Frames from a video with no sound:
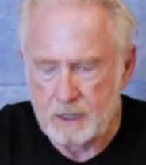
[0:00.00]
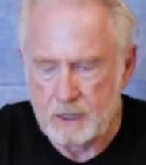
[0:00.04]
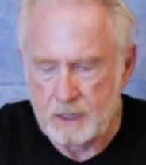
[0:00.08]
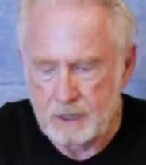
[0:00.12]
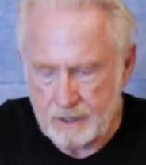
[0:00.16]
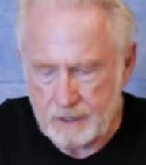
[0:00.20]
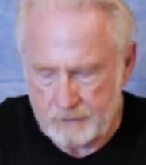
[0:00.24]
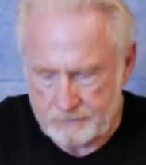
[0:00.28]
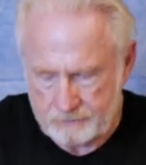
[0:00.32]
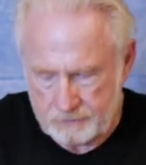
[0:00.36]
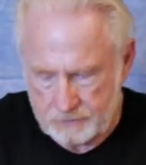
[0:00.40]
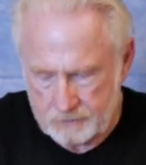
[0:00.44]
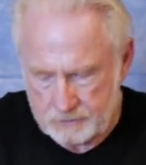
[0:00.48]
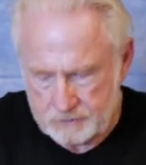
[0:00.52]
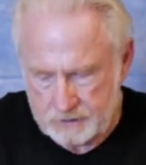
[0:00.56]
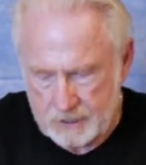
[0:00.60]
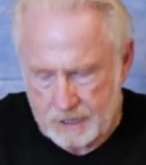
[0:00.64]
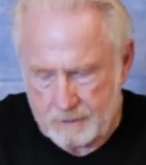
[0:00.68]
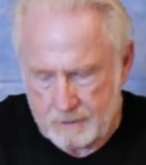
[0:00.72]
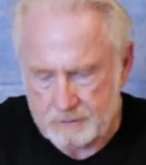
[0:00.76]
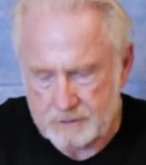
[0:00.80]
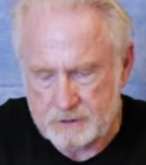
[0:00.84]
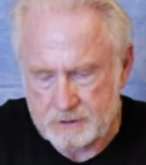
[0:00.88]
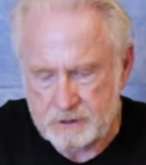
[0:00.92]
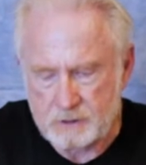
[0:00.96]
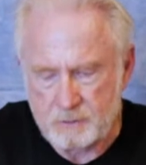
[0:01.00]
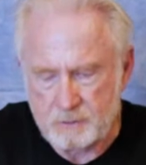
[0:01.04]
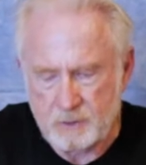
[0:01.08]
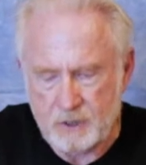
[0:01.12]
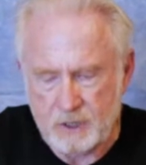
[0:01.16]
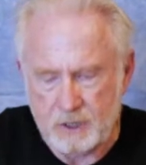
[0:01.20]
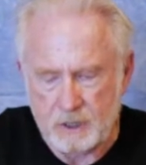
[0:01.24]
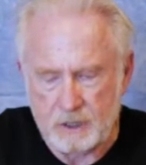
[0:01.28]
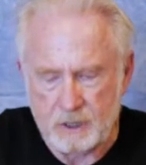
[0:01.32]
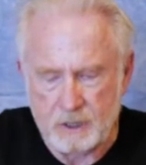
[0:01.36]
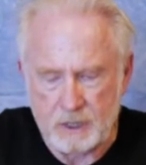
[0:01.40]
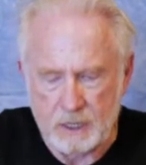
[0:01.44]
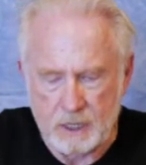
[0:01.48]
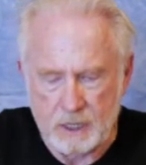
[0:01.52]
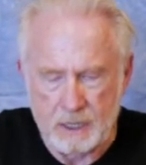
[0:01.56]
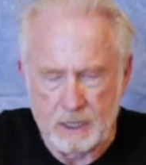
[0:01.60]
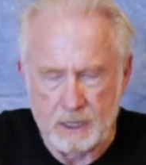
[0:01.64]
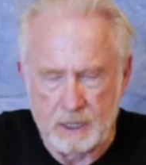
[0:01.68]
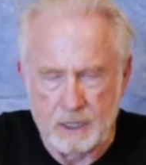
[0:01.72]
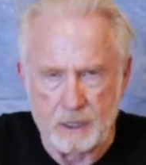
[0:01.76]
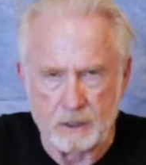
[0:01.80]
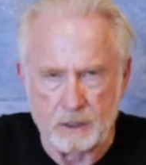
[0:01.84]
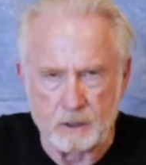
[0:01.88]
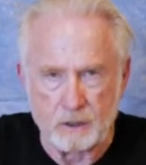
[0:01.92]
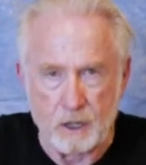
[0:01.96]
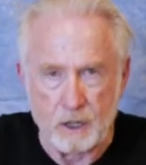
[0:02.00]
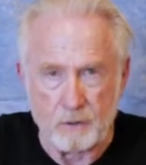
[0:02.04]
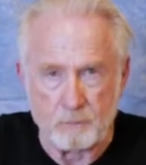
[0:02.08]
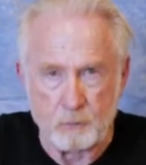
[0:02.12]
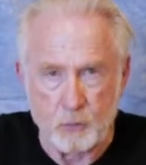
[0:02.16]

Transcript: If yours happens to be a